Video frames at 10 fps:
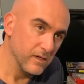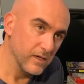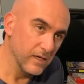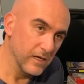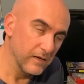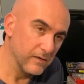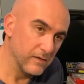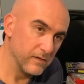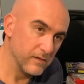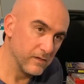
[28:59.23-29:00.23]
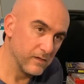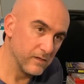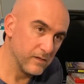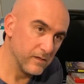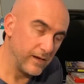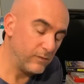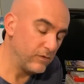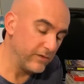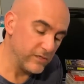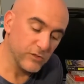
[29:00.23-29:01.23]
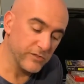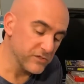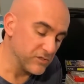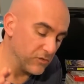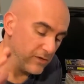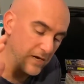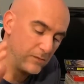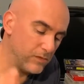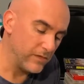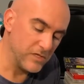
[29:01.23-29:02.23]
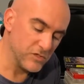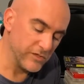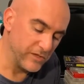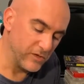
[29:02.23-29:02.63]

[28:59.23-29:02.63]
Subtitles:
I really enjoyed the story. I really enjoyed the